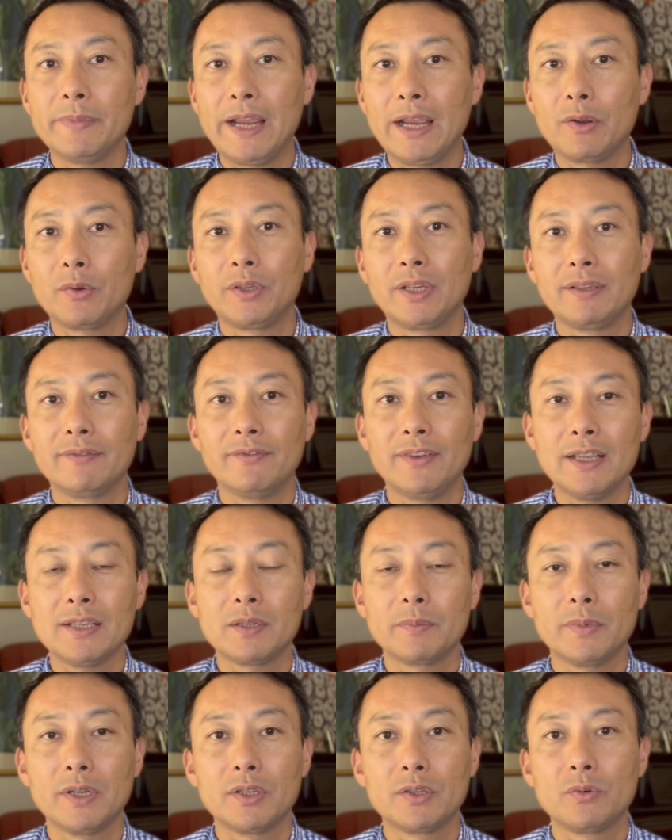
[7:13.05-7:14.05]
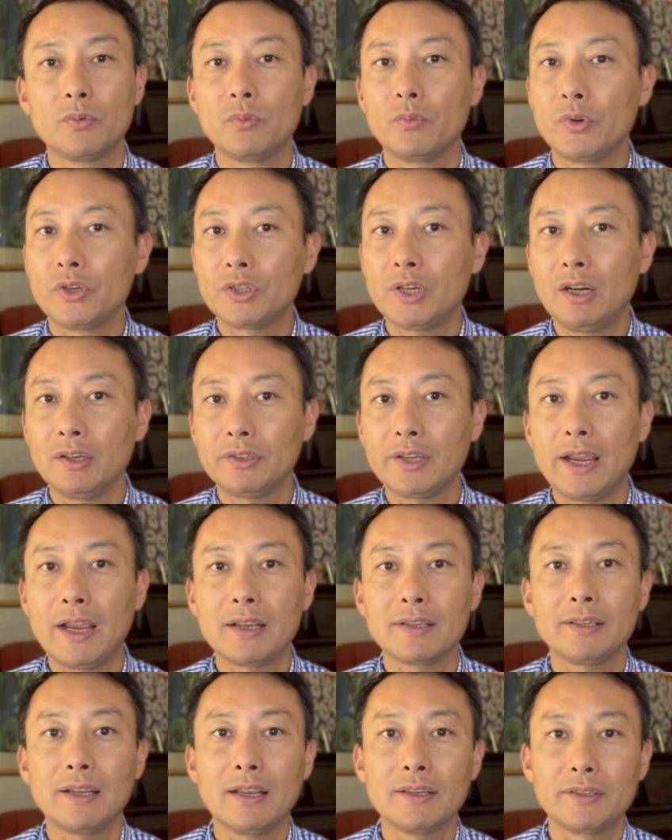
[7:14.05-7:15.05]
equity investments, which are
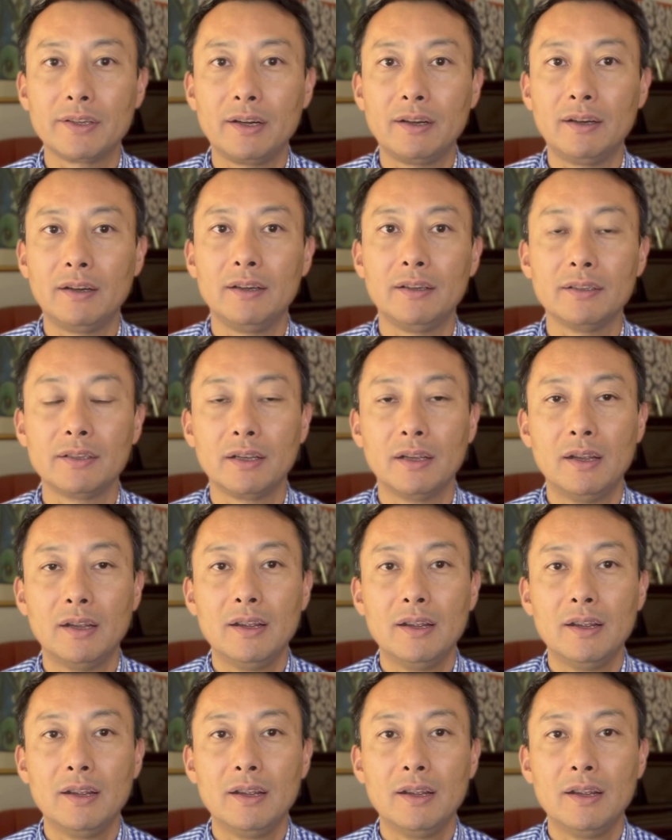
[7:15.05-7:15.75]
taxed as they're earned,